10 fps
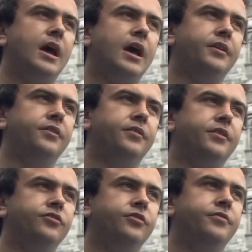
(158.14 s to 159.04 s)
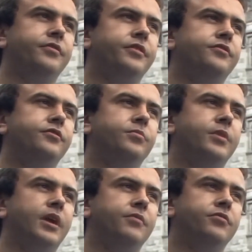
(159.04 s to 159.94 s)
And this year, for instance,
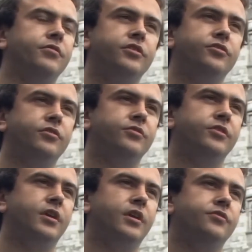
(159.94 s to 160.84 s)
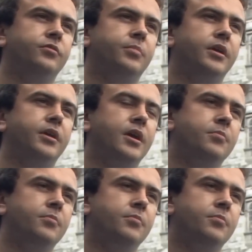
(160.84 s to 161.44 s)
we have a traditional music concert by